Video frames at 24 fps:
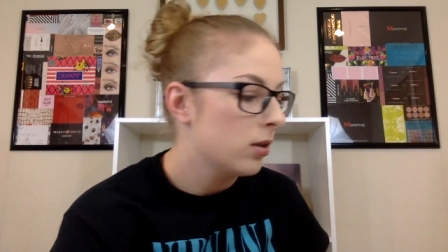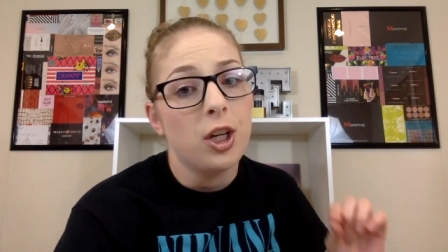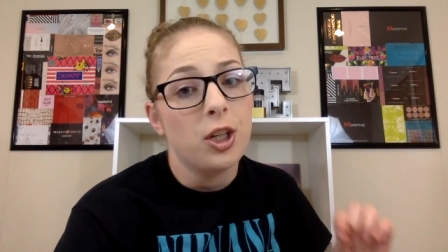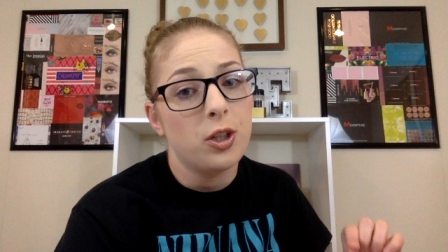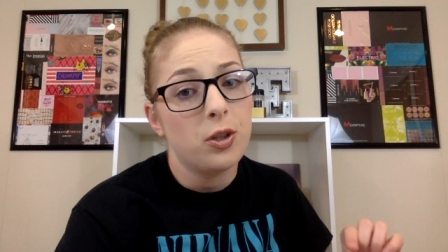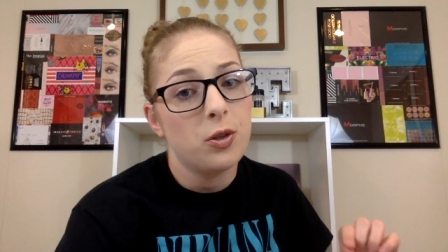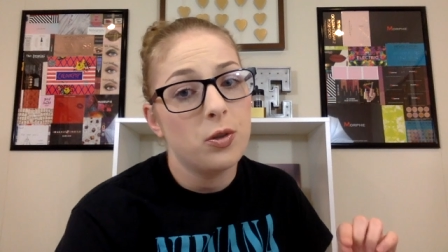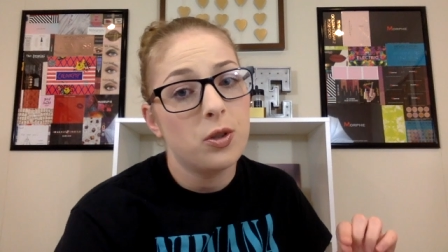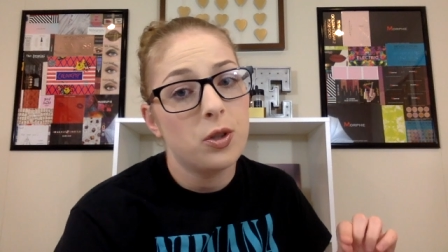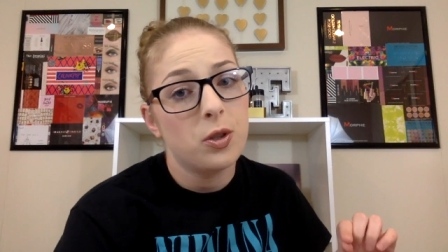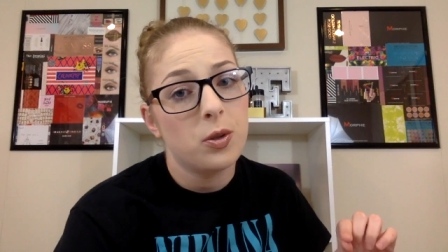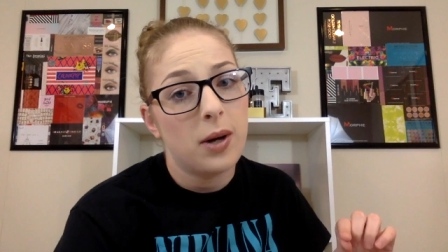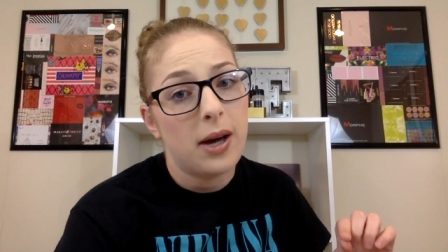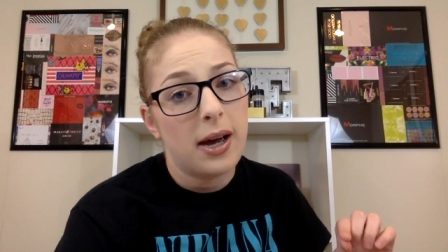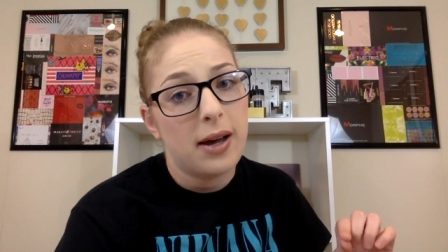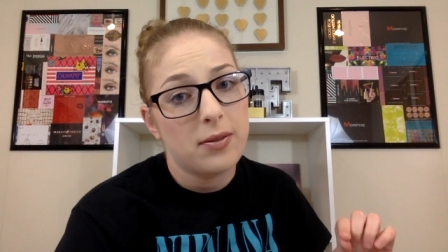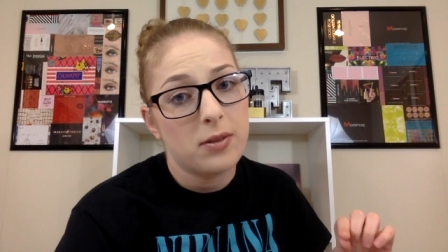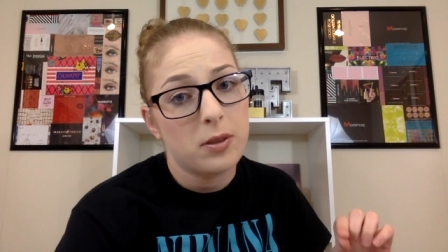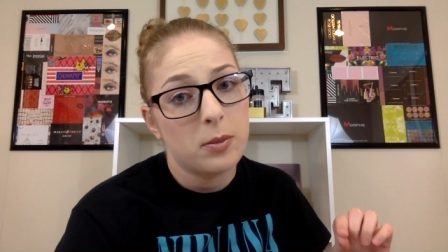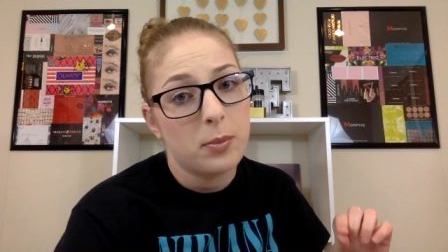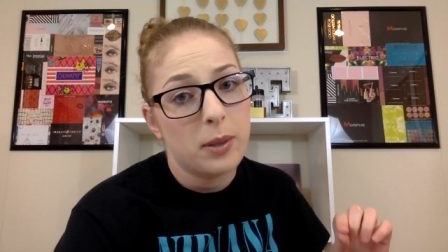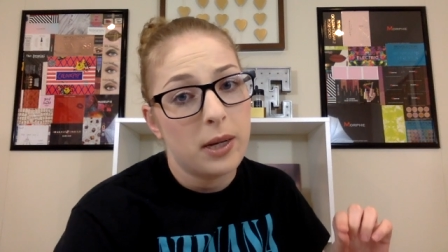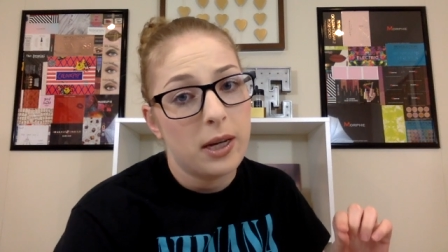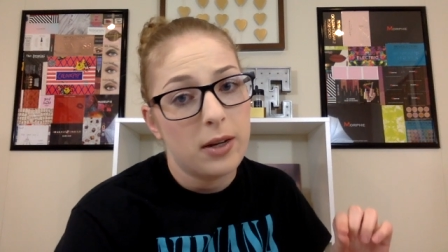You do have
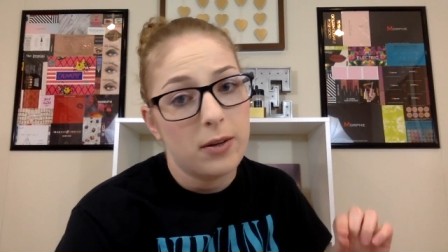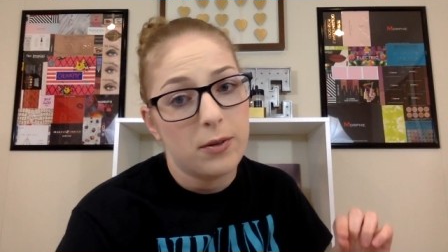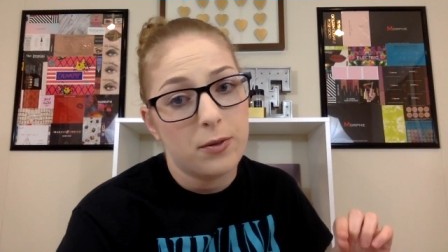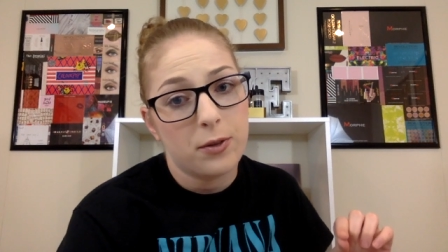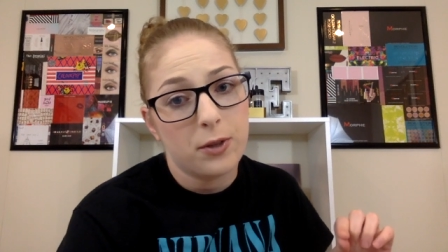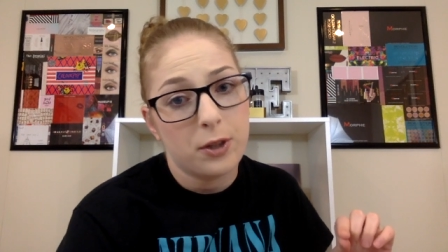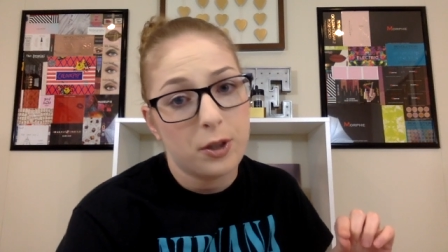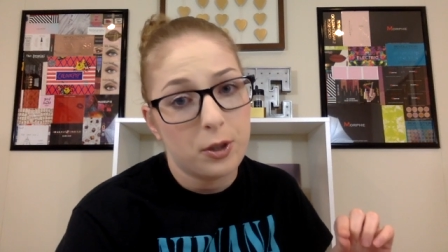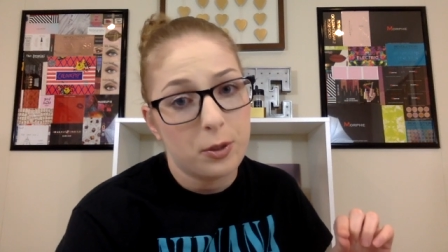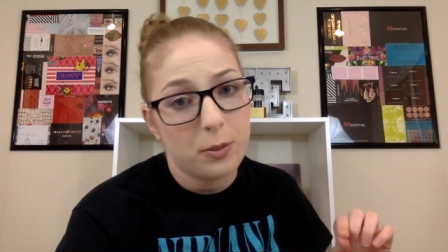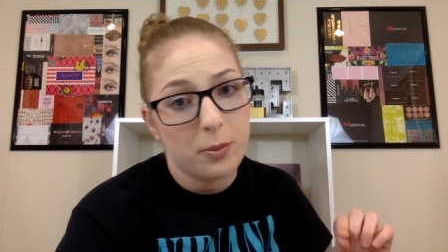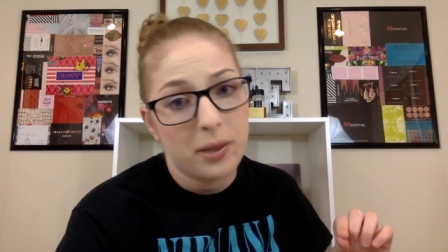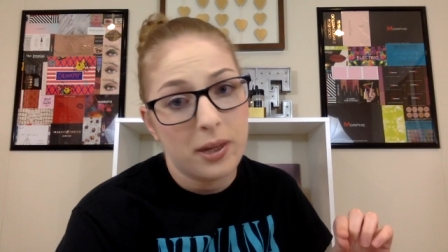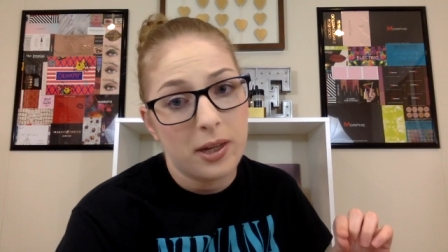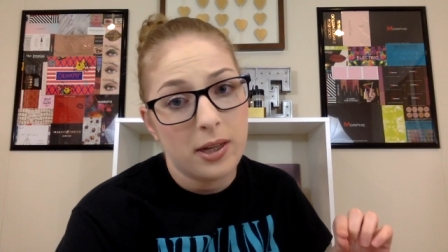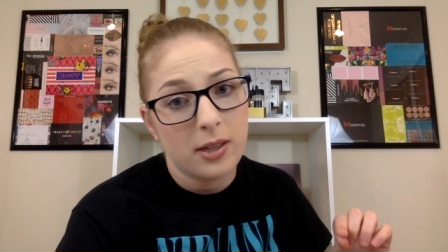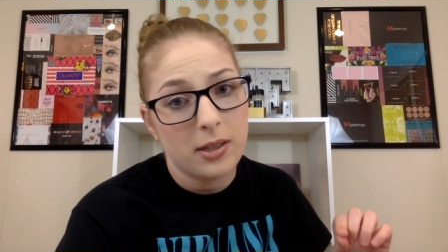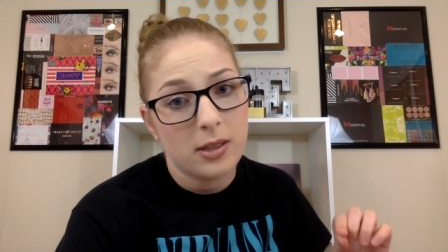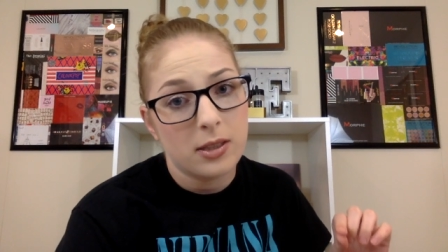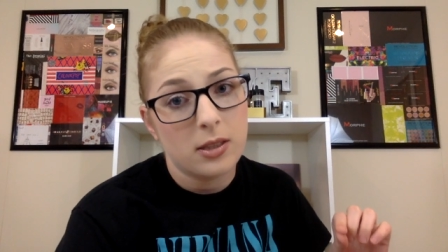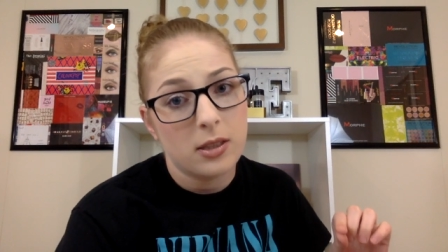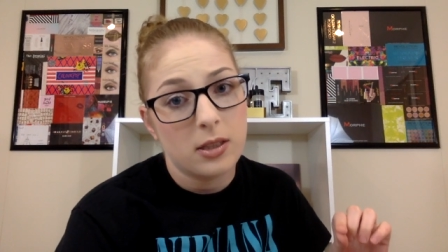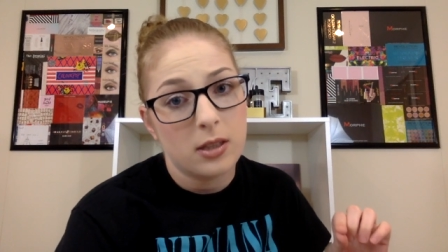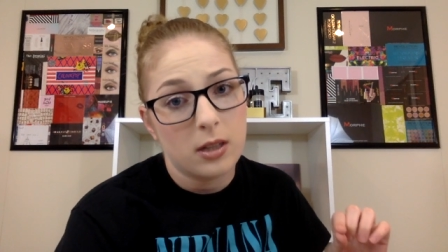to pay for your
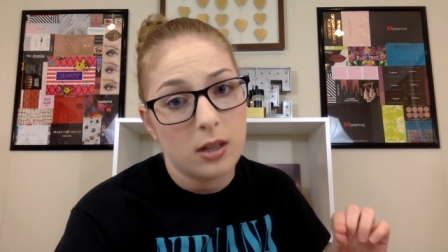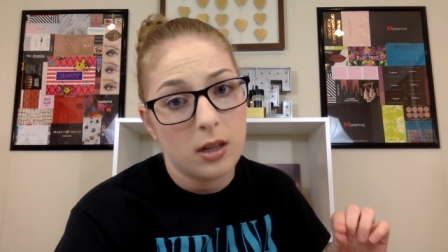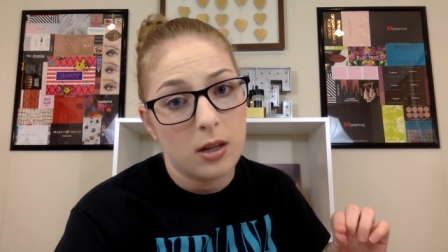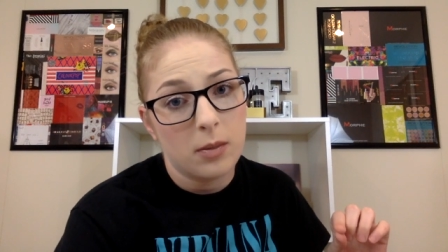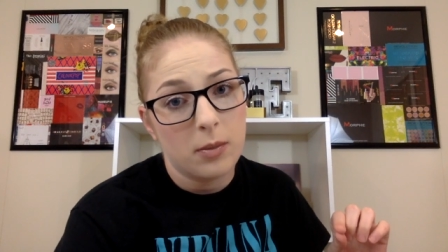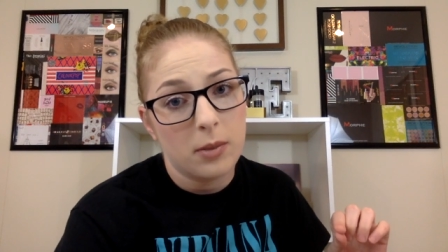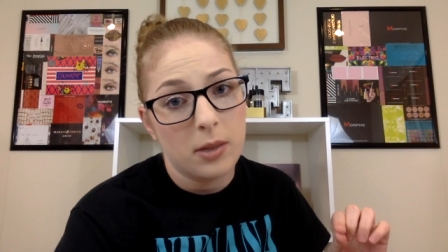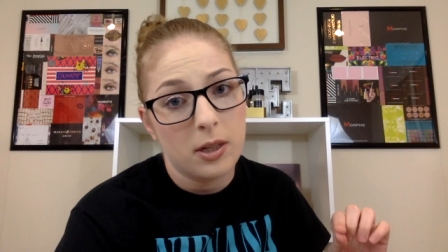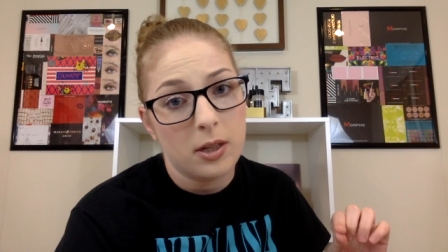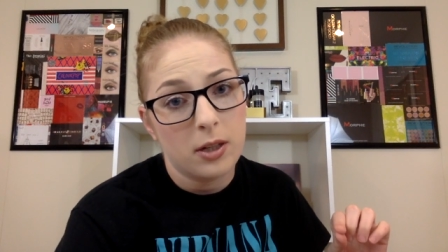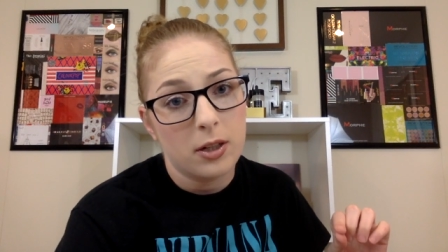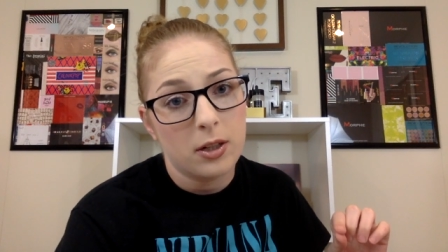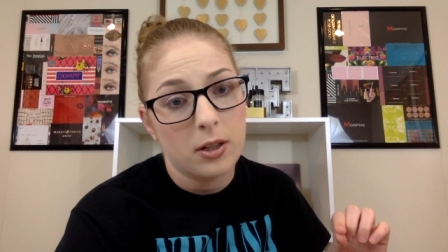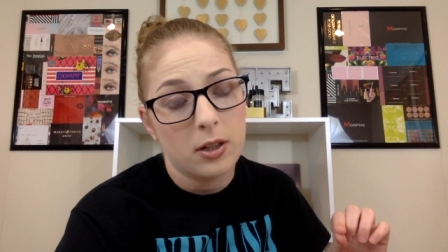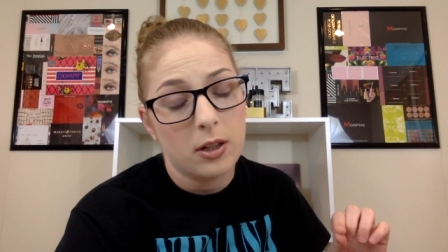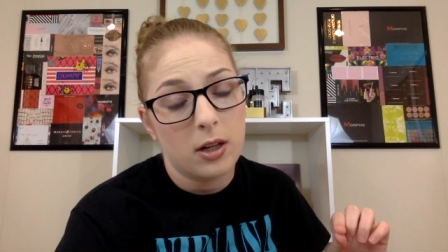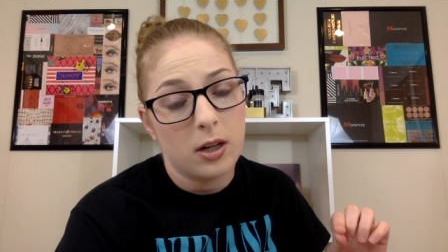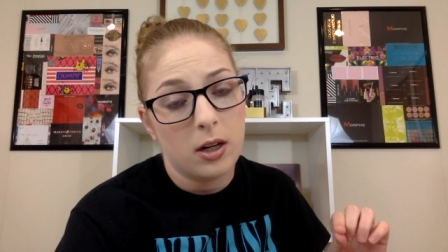pets to come here.